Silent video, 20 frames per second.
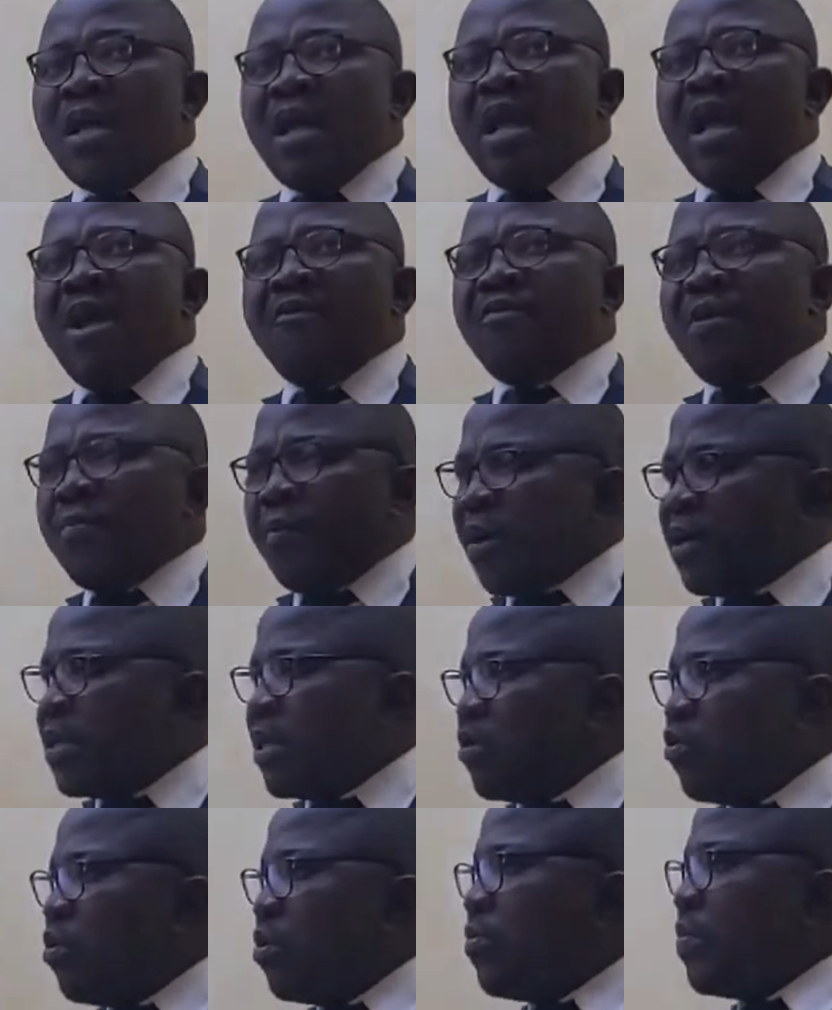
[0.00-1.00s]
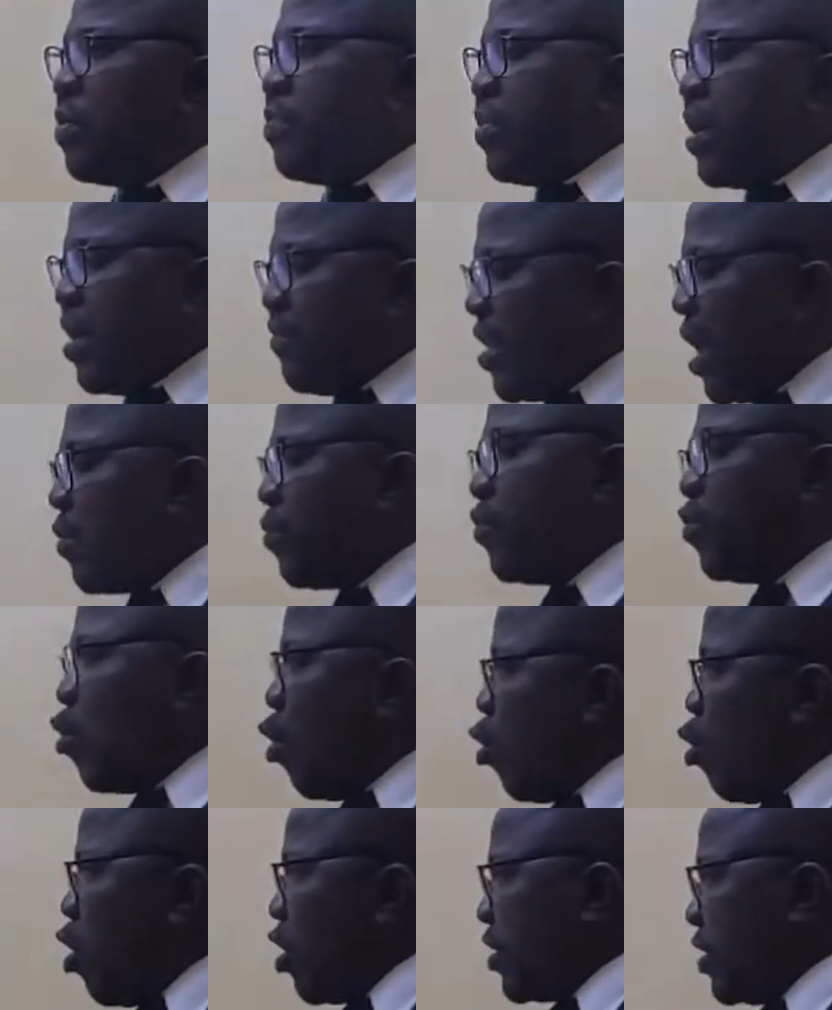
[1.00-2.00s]
everybody will be behaving,
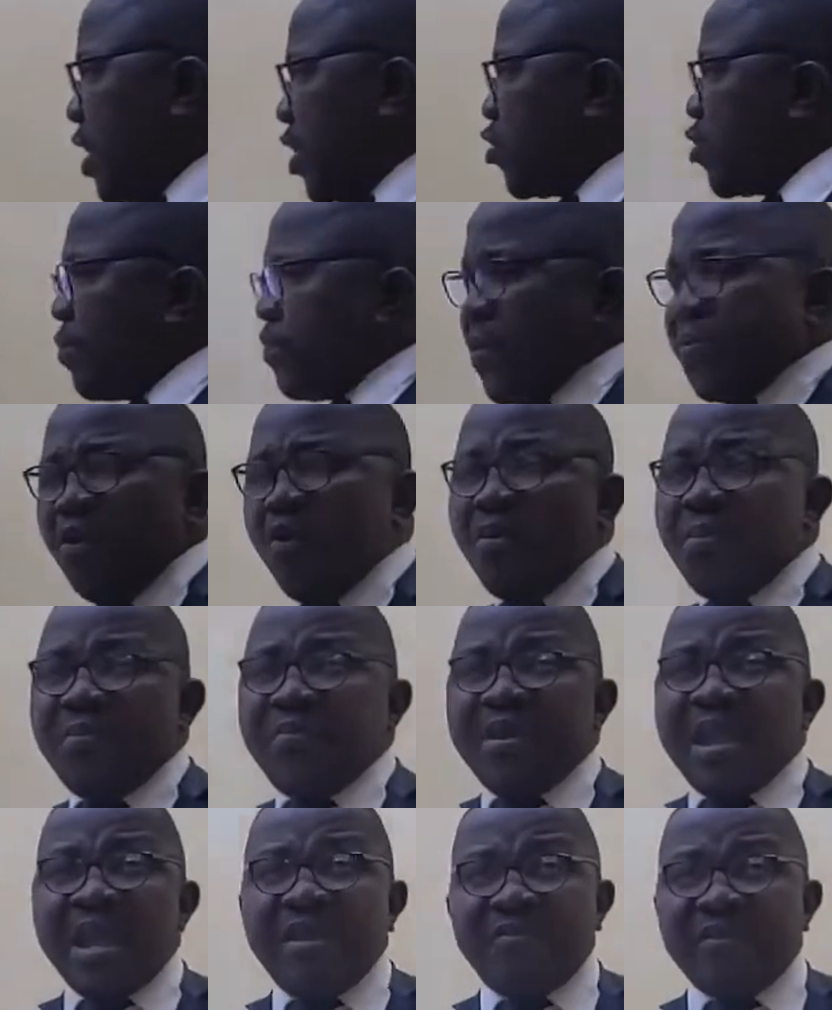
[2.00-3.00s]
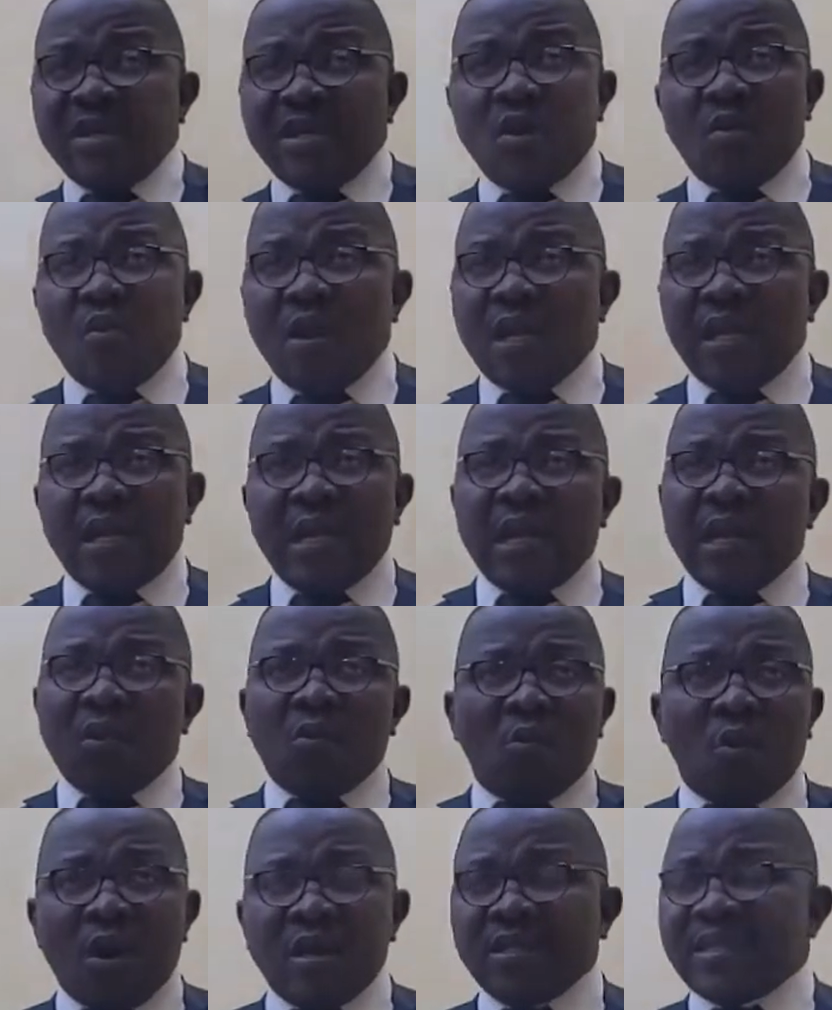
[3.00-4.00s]
no coordination, people will be behaving the way
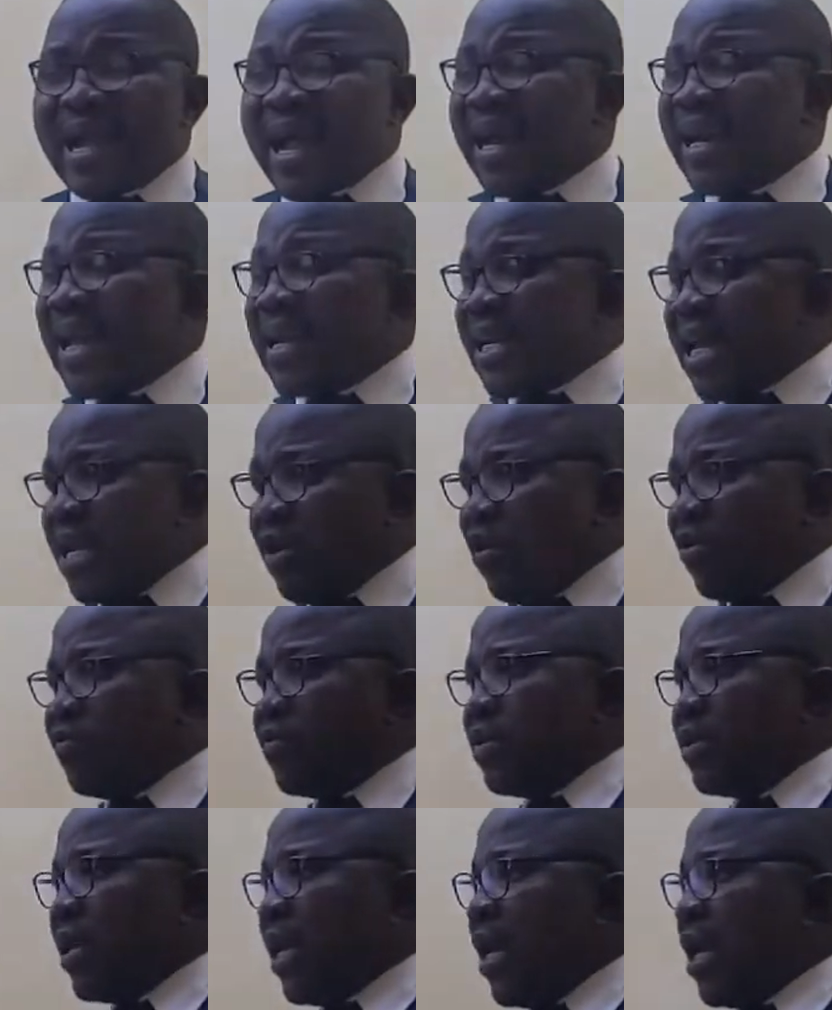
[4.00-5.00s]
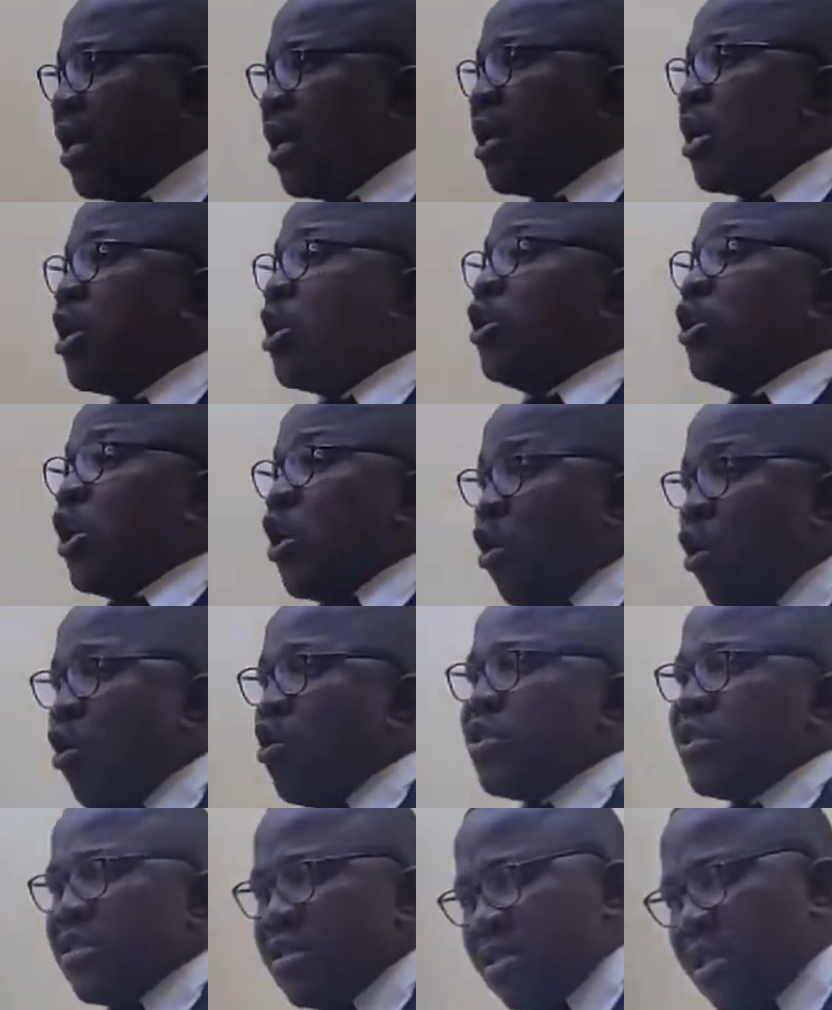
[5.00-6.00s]
they want, and at the end of the day, the
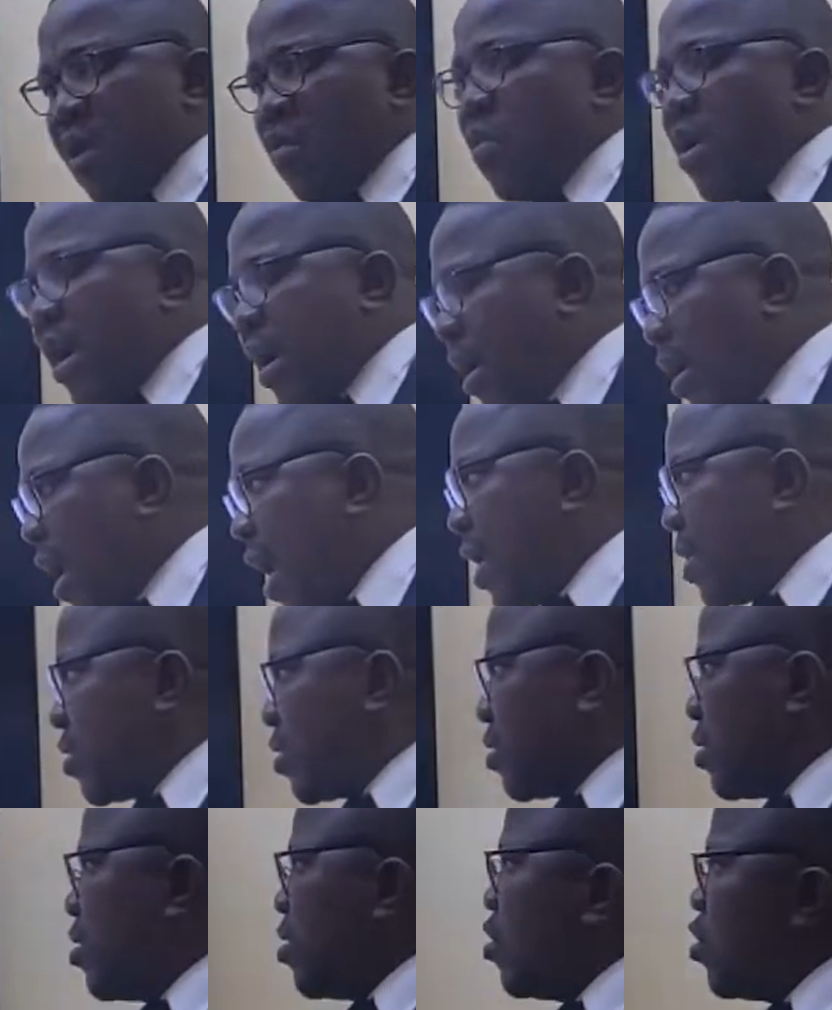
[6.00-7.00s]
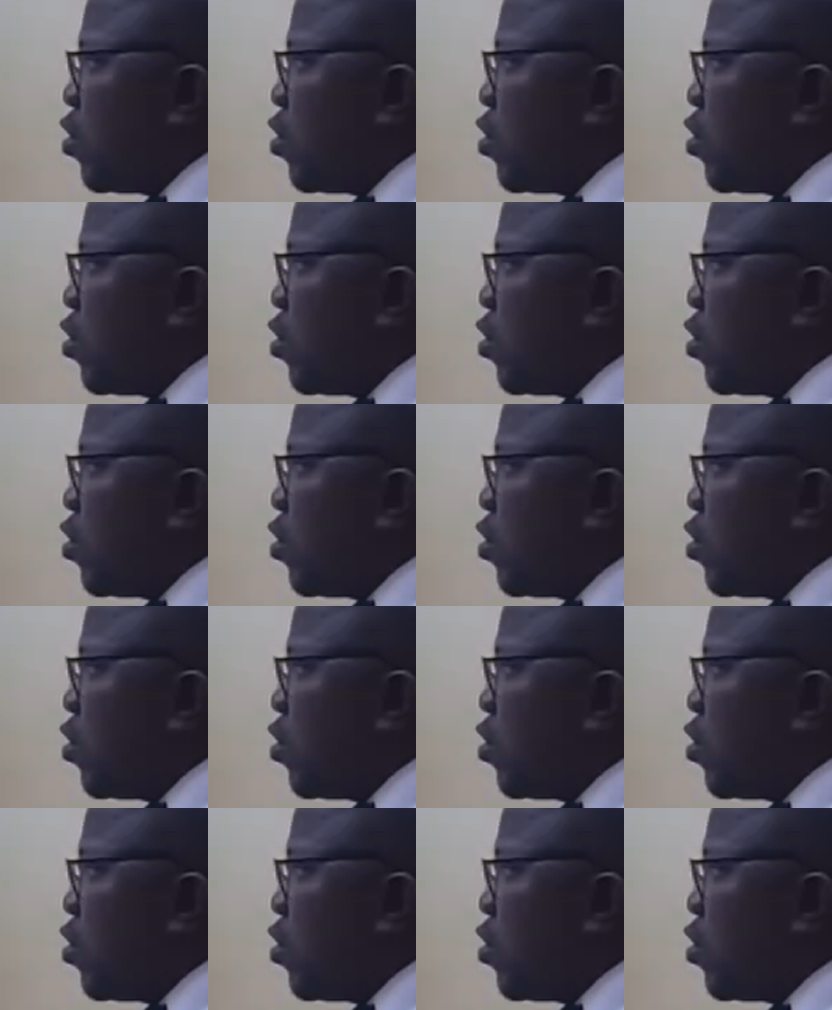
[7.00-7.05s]
whole system will crash.